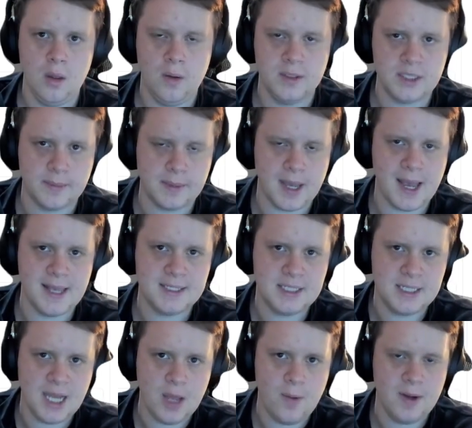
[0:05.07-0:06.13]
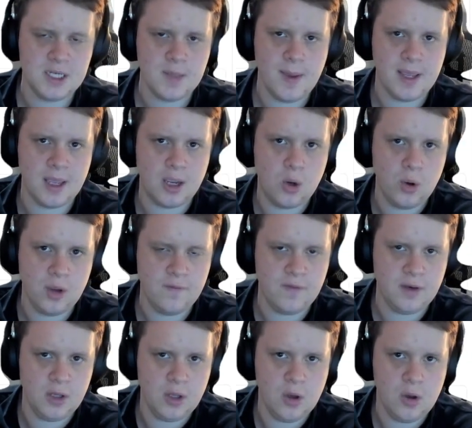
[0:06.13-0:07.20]
What's up, guys? Today I want to make a quick
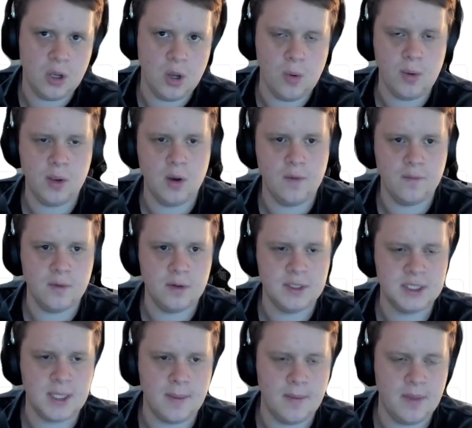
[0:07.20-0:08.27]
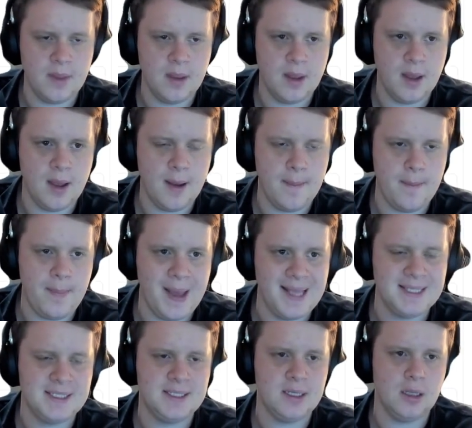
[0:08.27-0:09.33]
video going over some of the
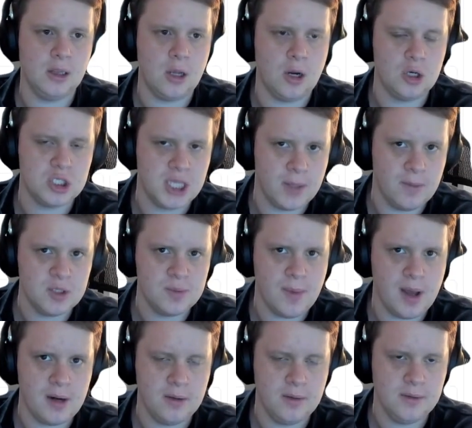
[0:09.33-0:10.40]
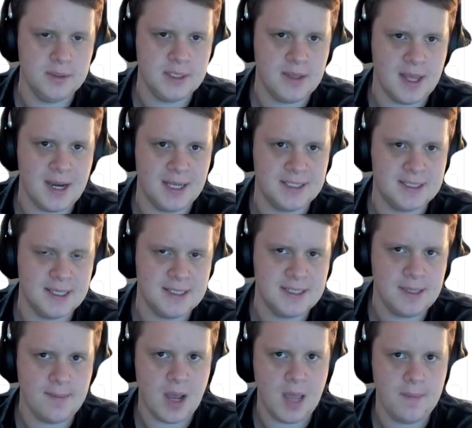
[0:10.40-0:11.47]
best large language models that exist
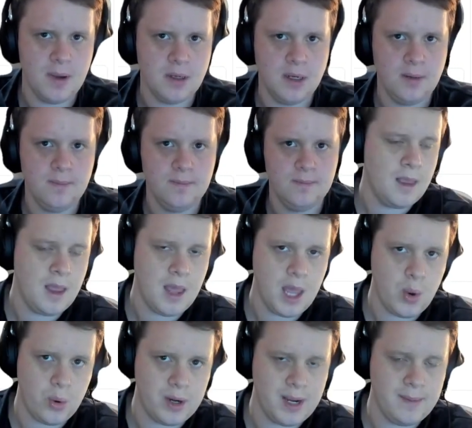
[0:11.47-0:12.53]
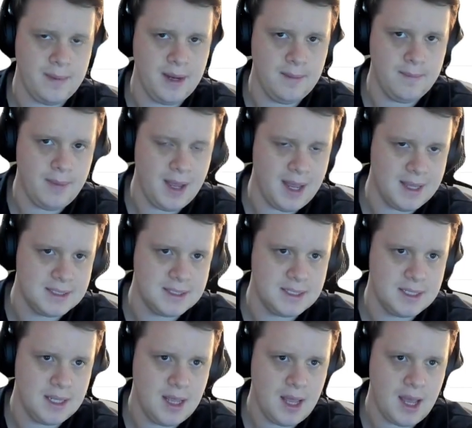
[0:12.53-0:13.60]
in my opinion. And when I mean best,
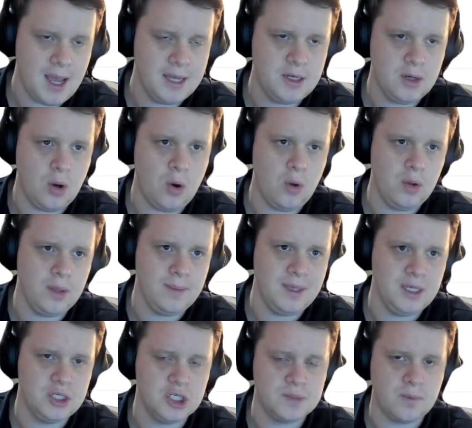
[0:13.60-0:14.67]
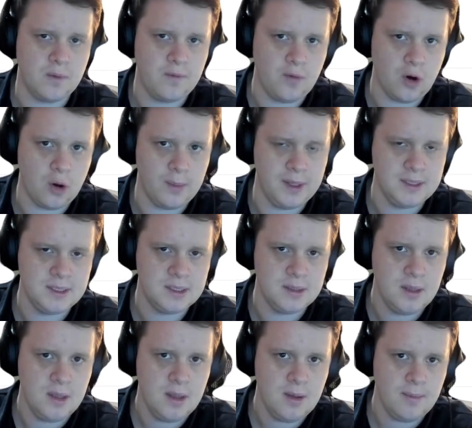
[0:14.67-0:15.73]
I don't only mean just performance,
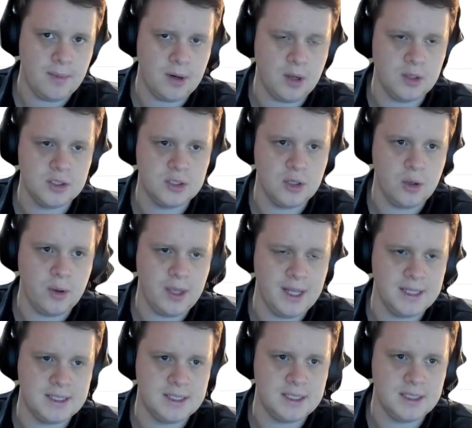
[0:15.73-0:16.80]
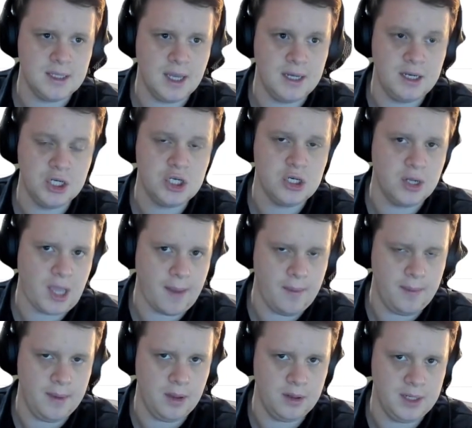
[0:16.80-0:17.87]
but also its additional
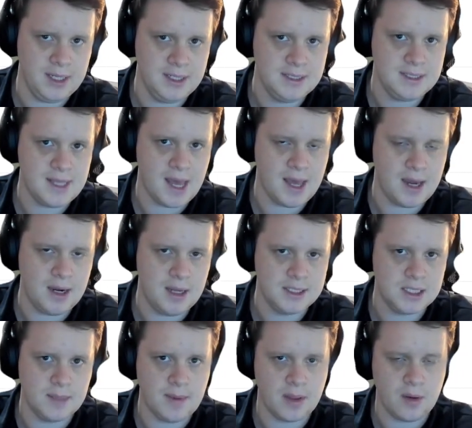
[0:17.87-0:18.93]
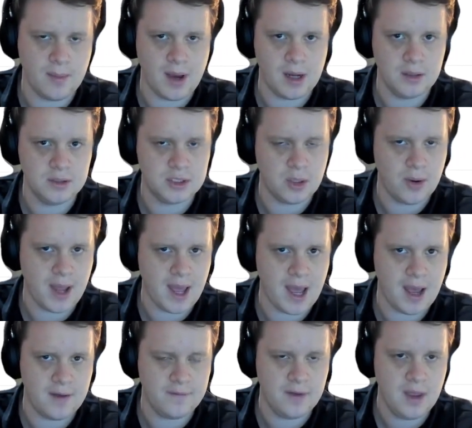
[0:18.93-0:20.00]
capabilities that some other models don't
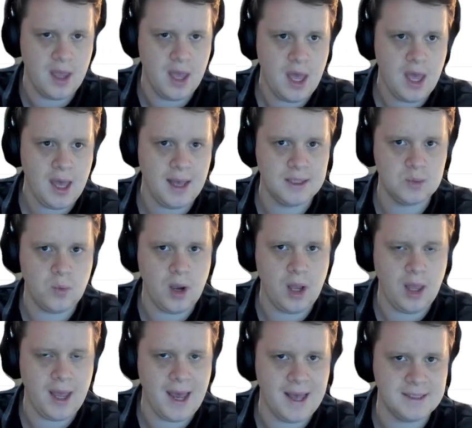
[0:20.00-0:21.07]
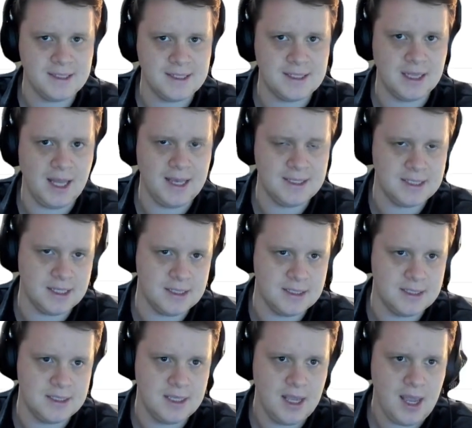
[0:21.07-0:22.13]
have, as well as its
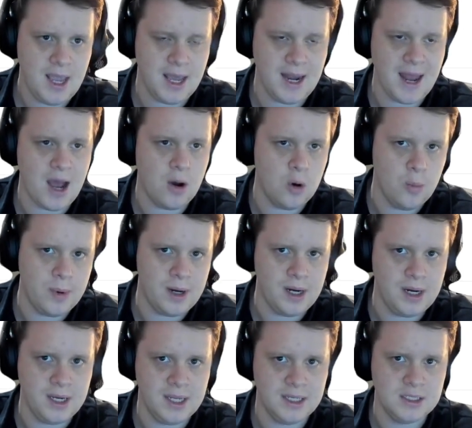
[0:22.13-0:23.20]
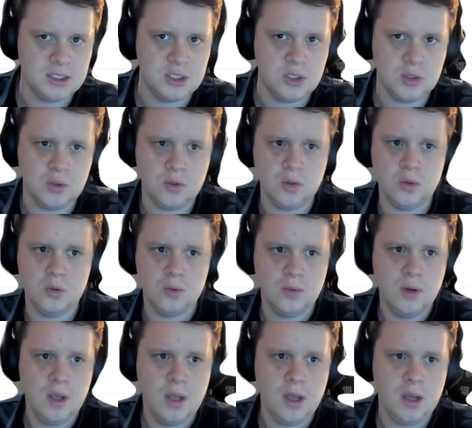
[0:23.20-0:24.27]
license and how open it is to
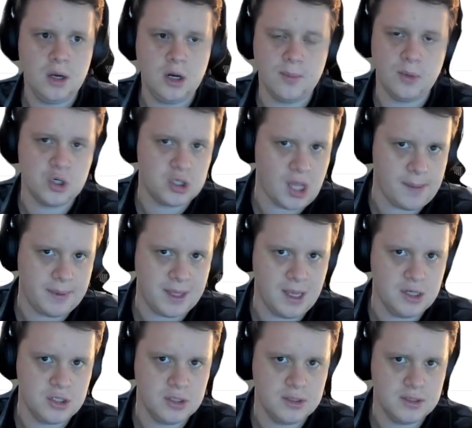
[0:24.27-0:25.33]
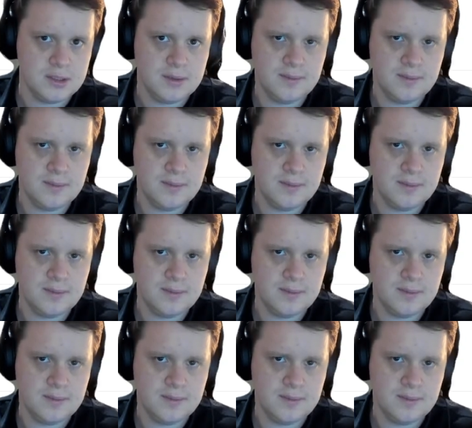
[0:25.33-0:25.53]
commercial applications.